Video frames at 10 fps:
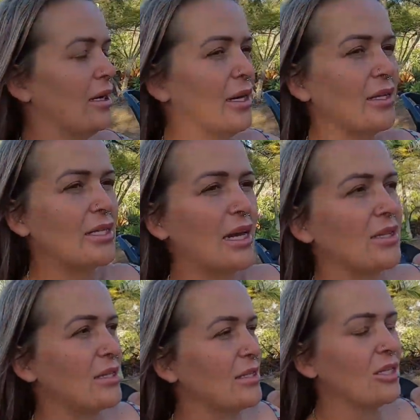and it
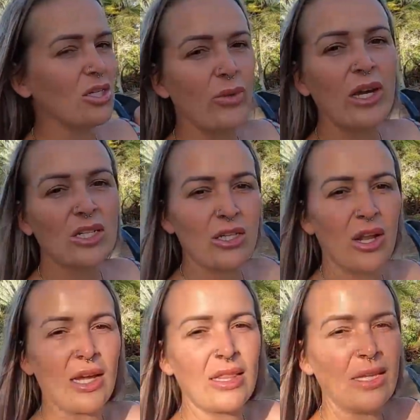takes a situation
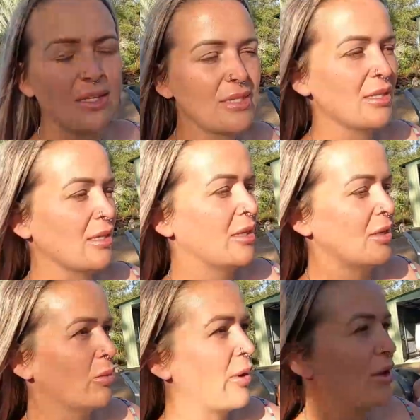like this
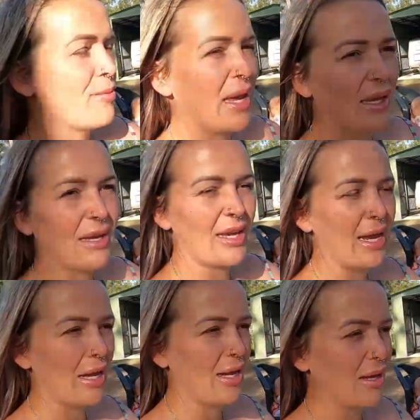where you make
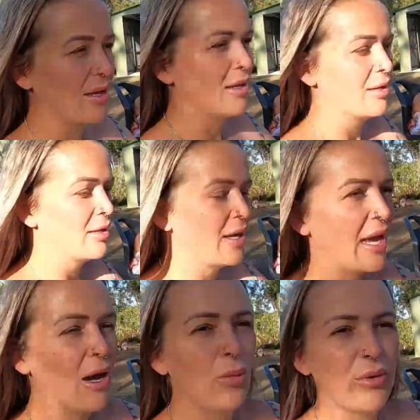a
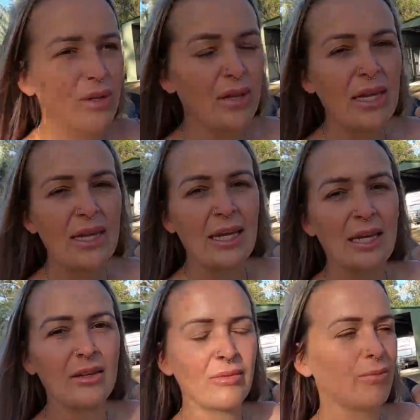outward
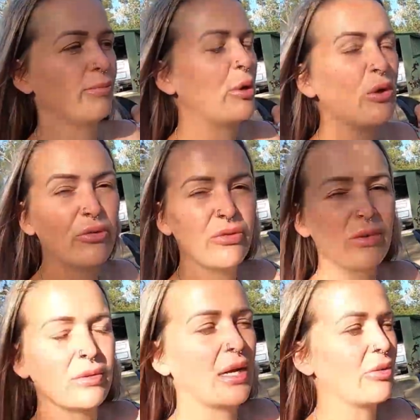thinking move
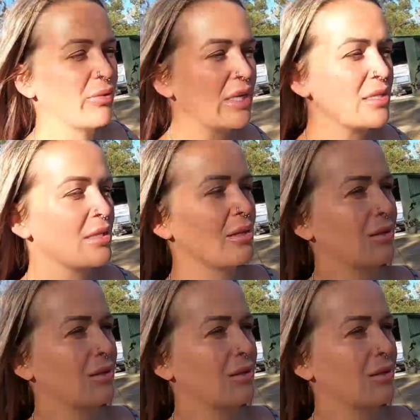and a risk